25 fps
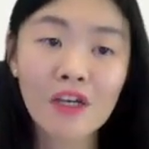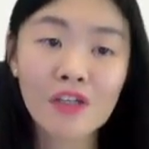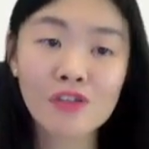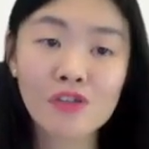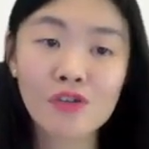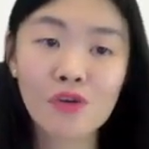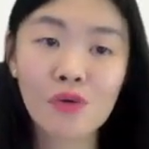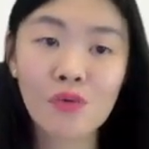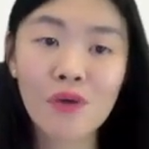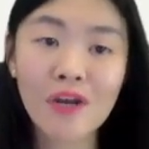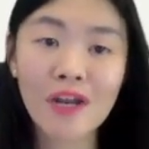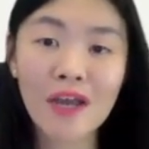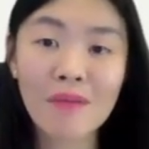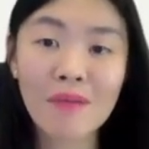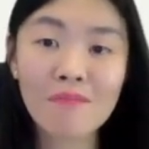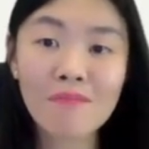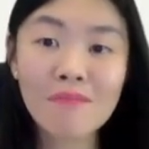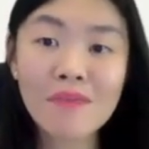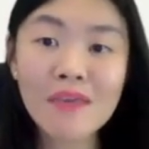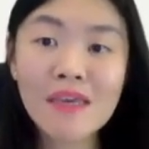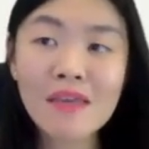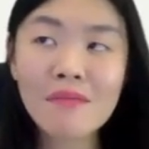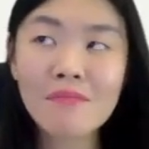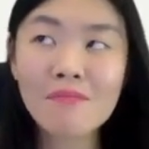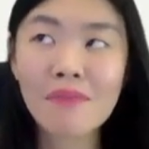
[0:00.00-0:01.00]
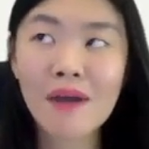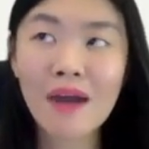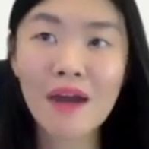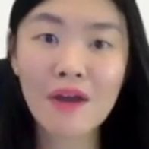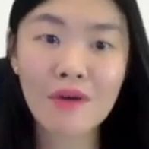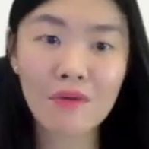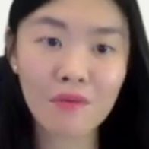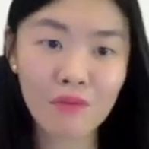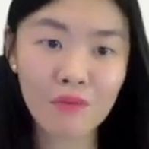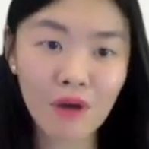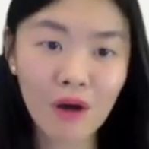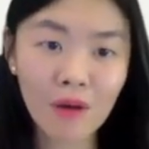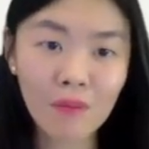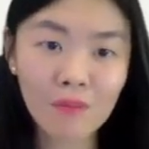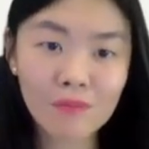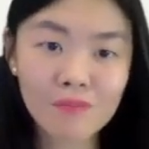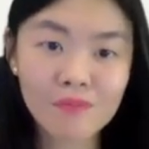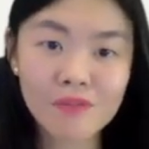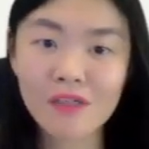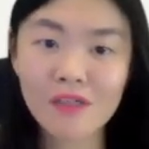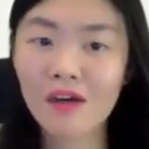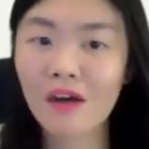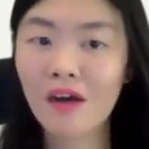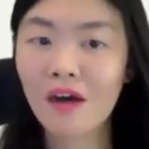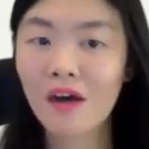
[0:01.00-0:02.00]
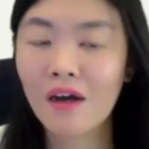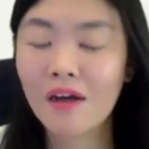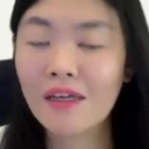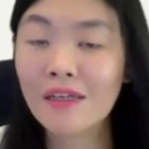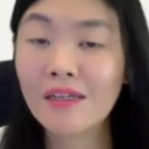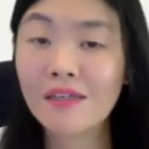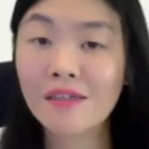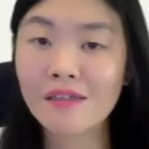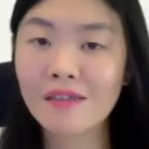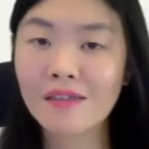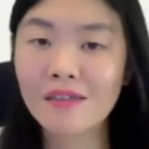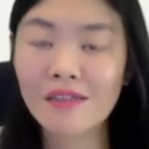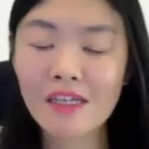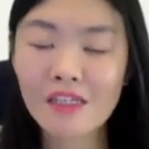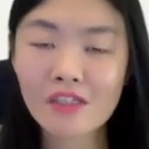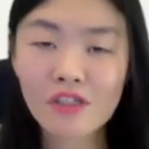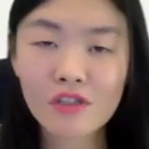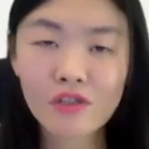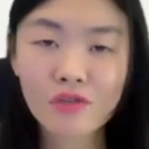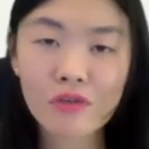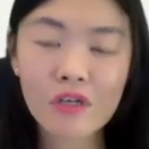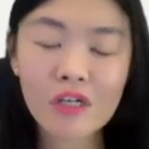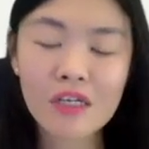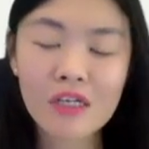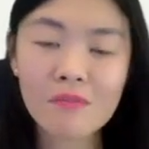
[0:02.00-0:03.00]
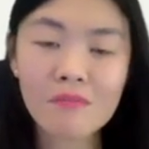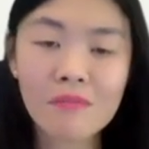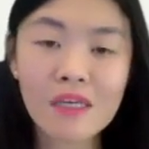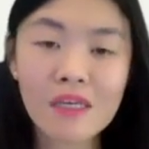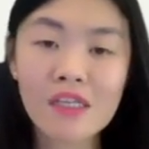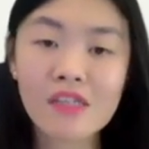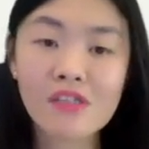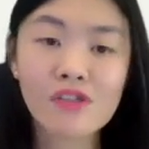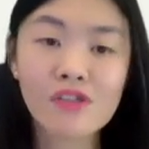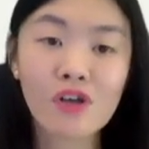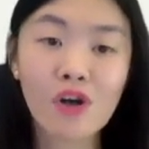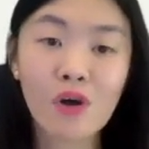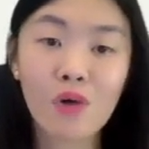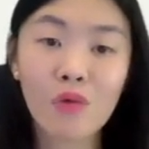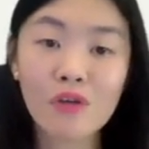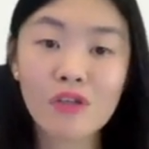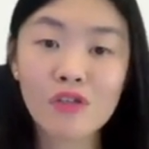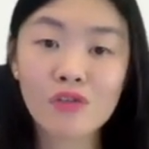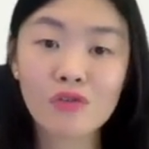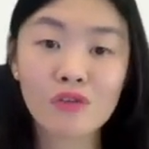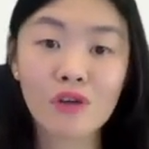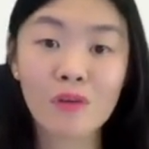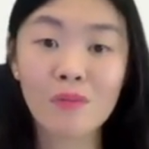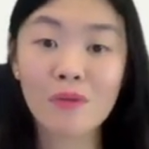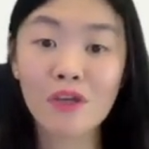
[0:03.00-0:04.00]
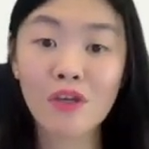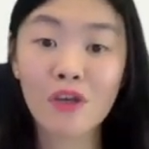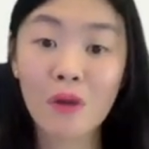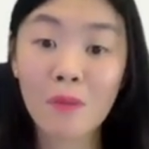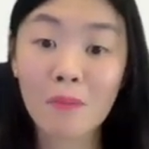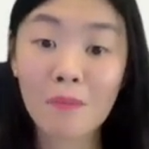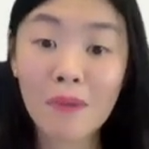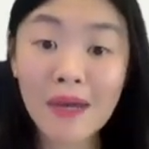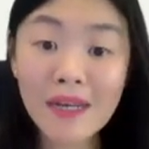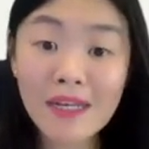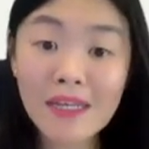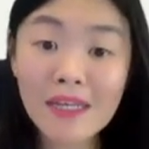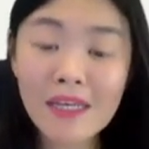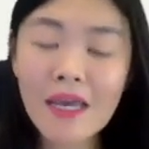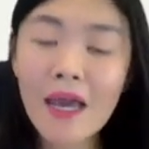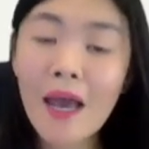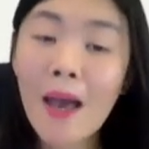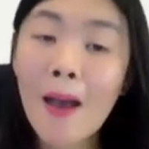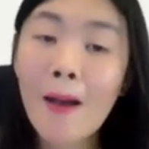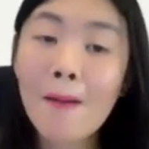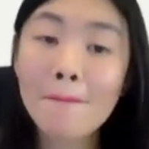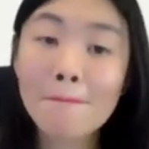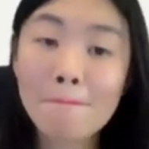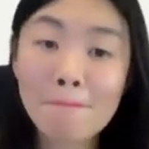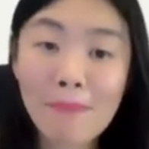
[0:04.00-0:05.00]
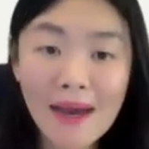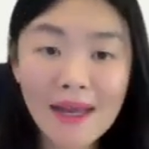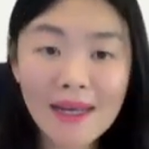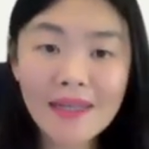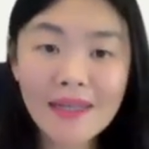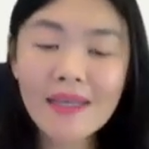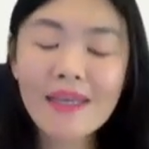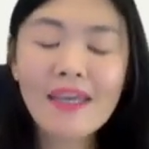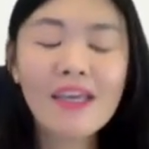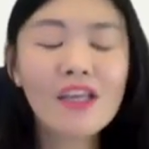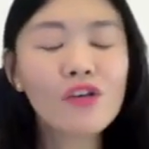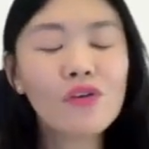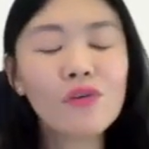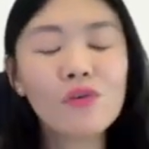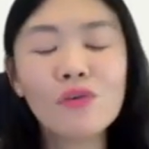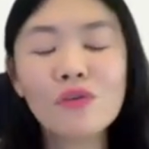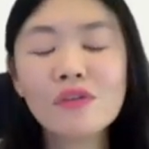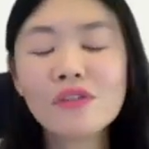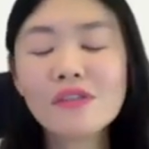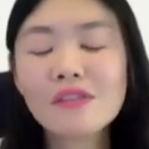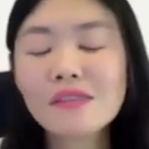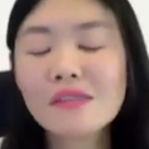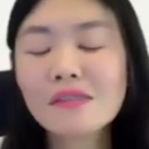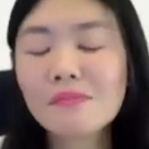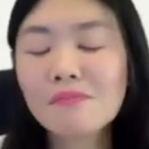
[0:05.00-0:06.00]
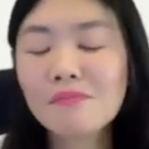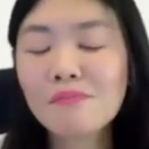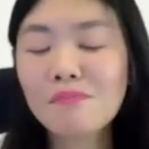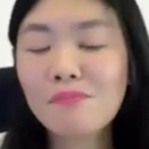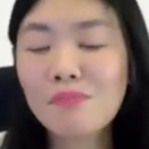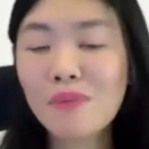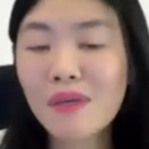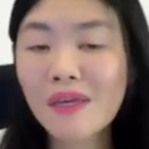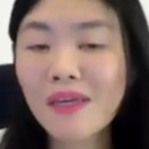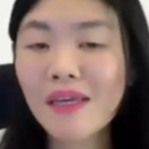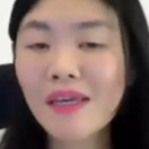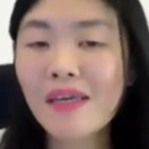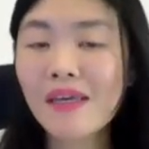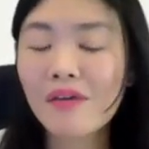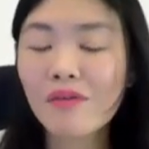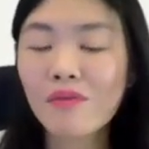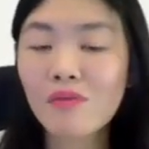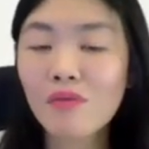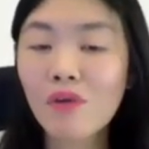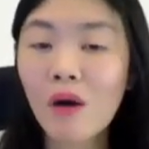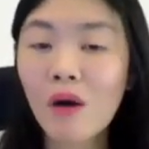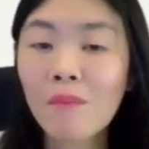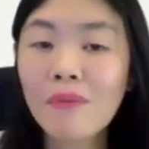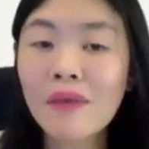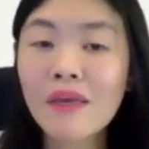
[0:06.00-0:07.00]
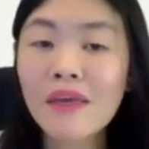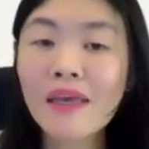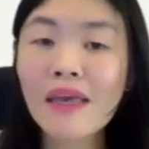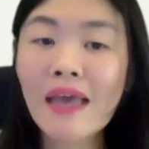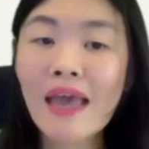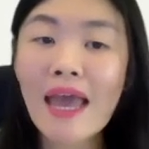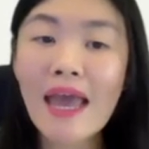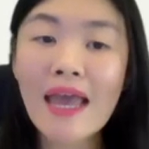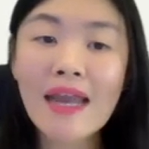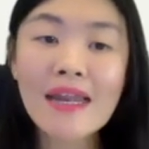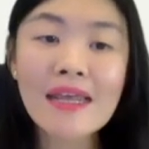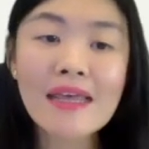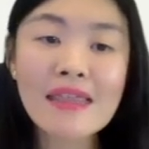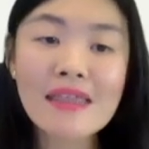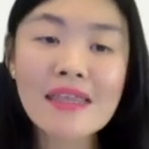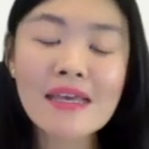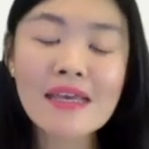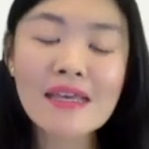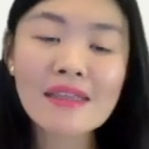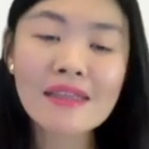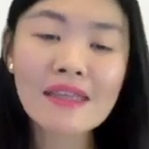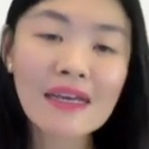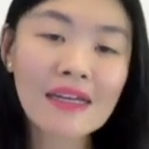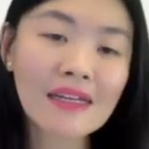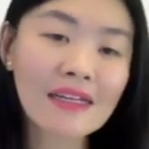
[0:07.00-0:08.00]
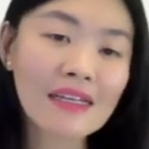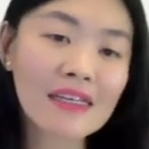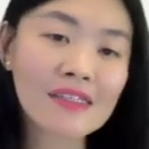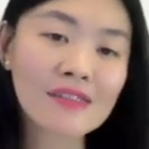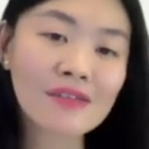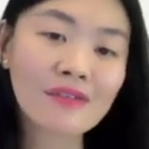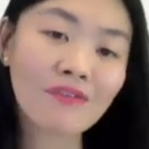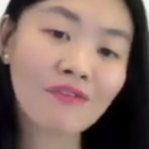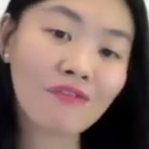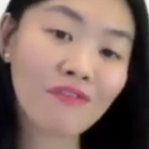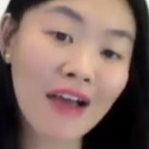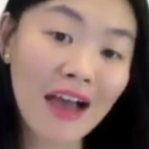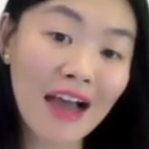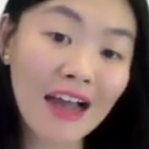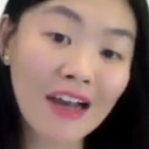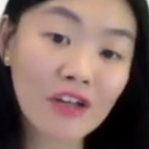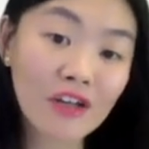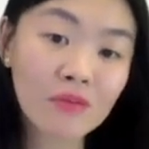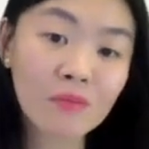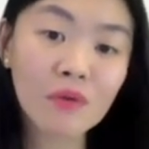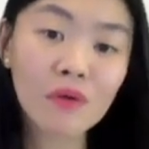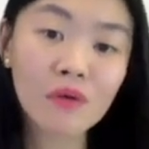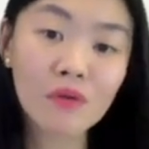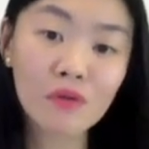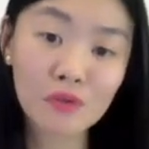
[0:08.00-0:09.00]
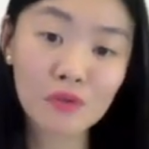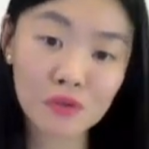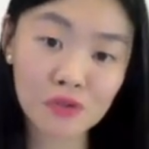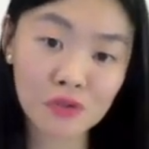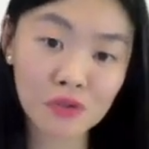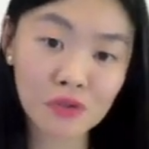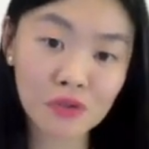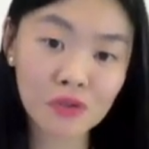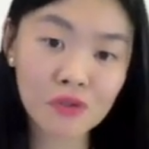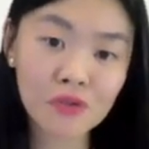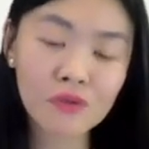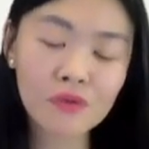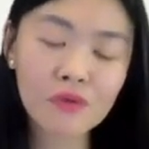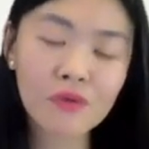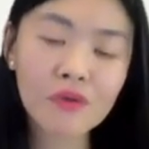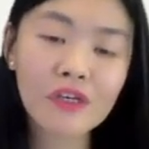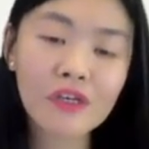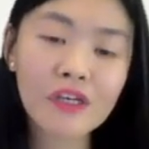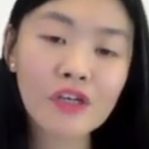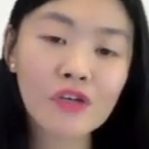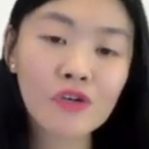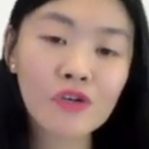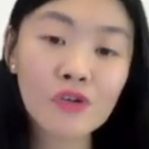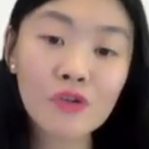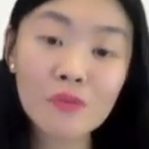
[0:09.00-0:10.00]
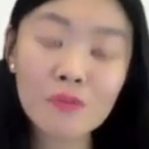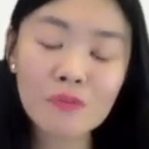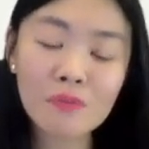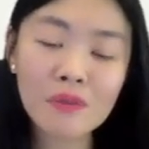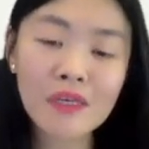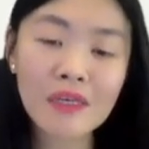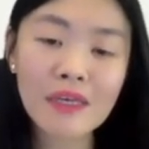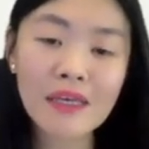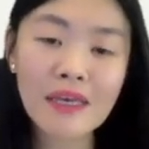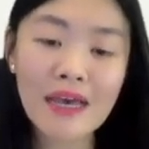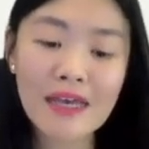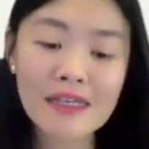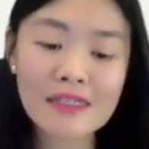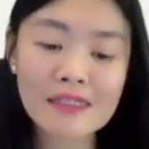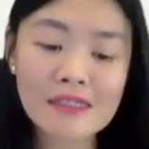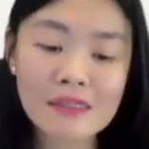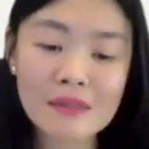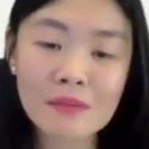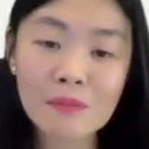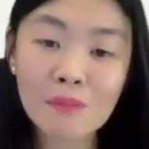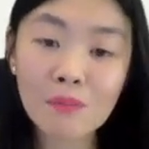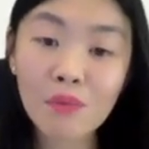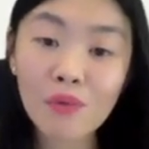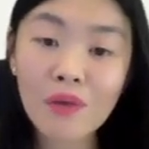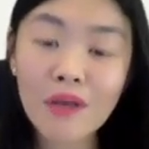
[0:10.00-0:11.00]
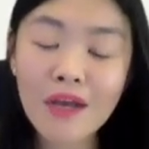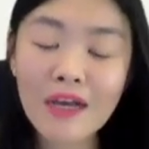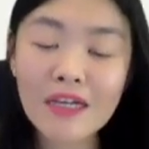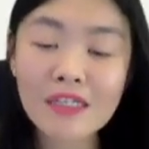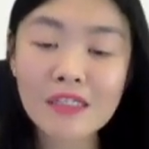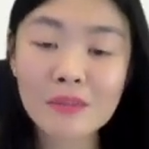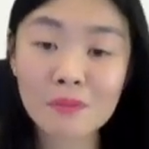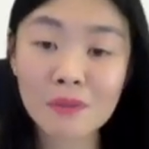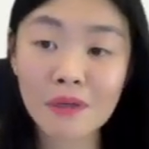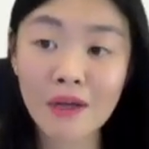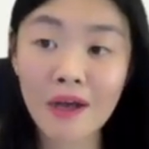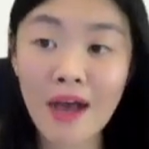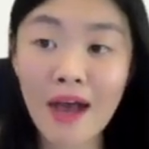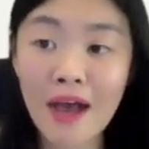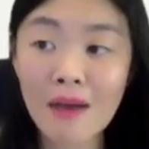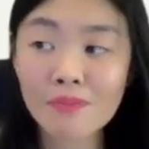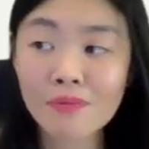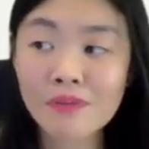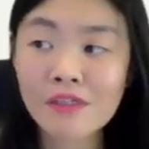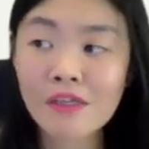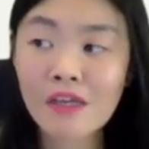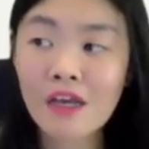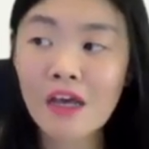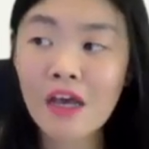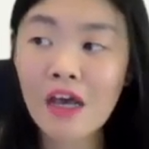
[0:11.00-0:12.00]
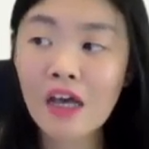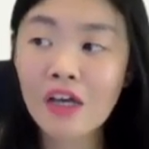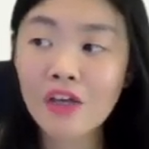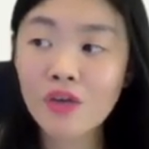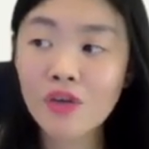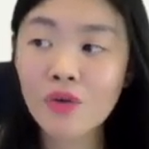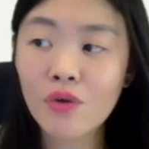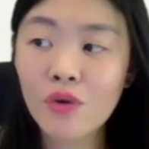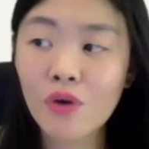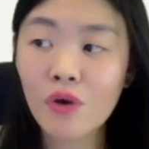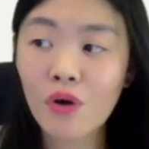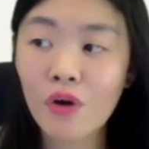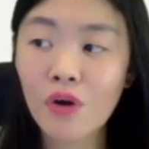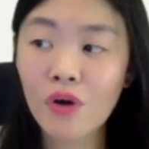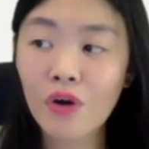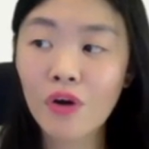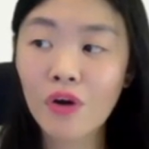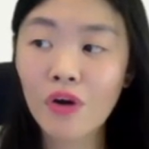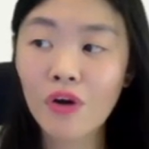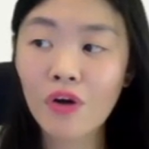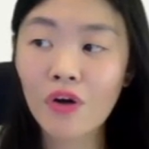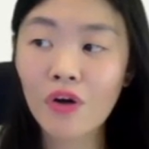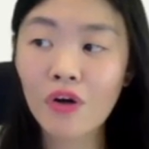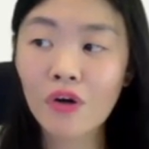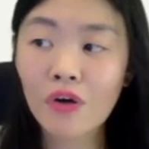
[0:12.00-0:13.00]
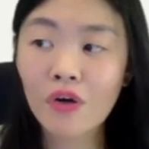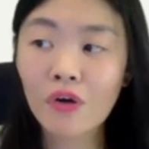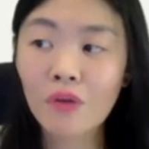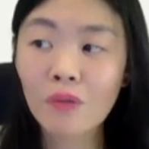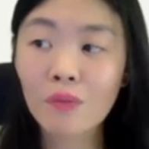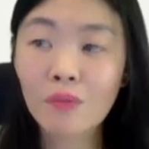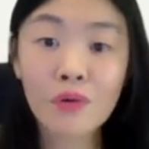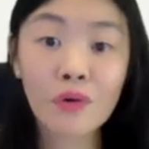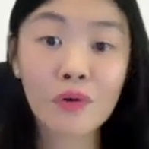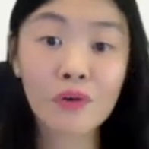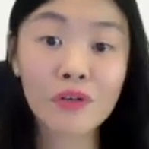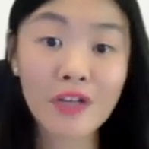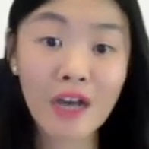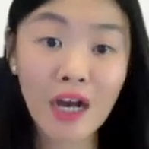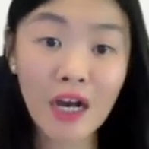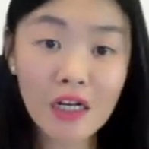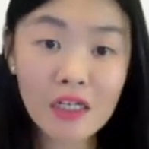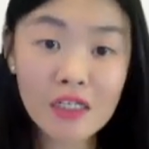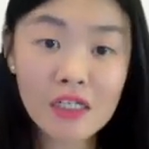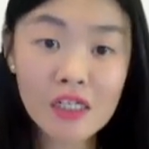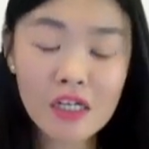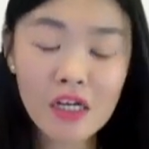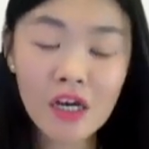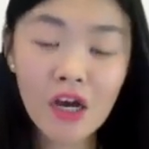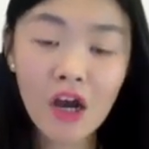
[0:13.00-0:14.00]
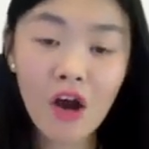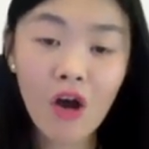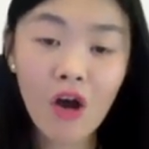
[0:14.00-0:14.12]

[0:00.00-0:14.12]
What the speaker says: So when I mean by rob, it doesn't necessarily mean always robbing your money, but it could be robbing anything that is valuable to you. It could be as simple as perhaps your product